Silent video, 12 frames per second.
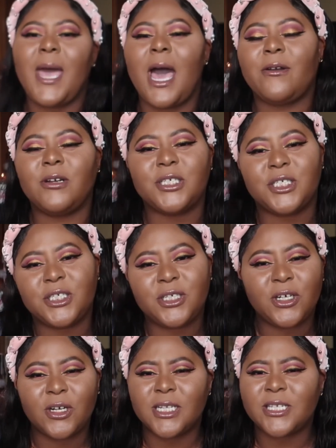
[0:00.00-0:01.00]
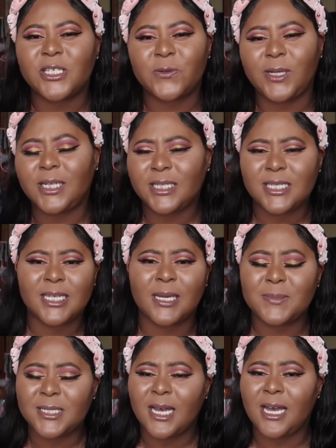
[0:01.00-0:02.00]
powdered sugar and sweet at the
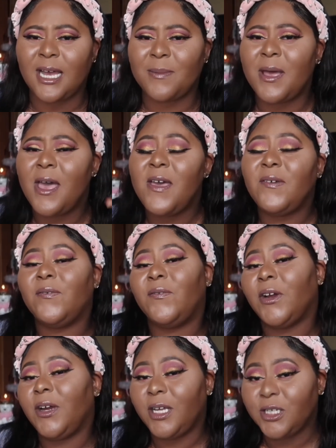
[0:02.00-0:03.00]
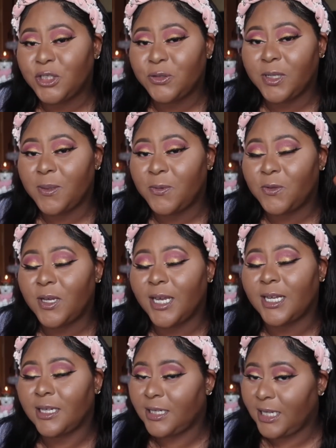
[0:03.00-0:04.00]
same time very enjoyable
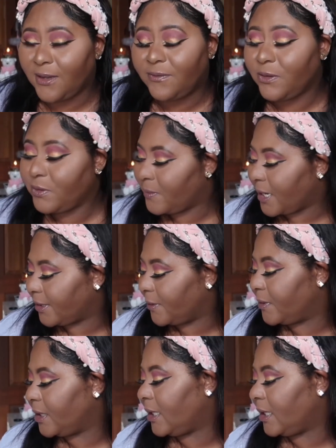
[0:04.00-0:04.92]
and i definitely will buy that one